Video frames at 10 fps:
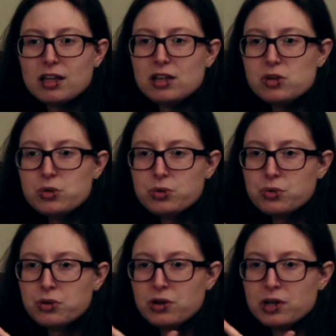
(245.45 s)

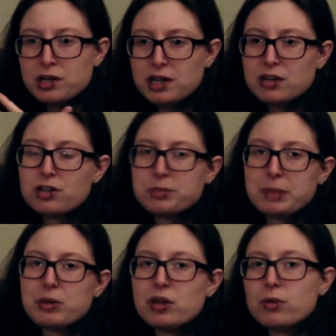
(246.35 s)
you need to
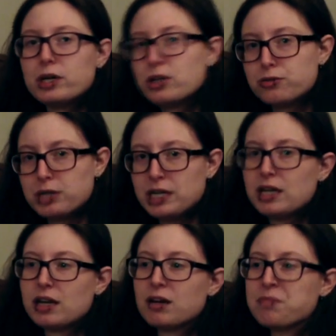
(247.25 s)
remember that when you're
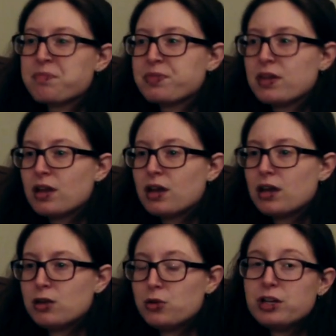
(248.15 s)
writing,
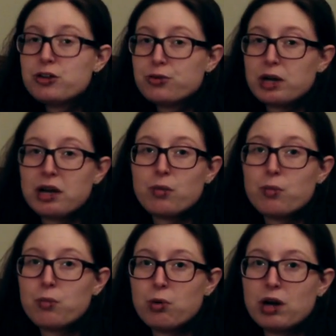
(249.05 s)
you need to write
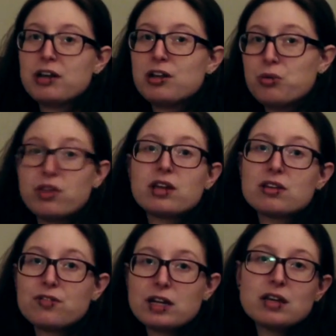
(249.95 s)
what you think
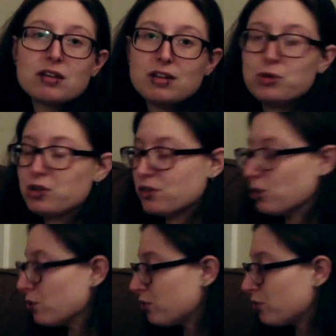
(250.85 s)
is funny. You just do.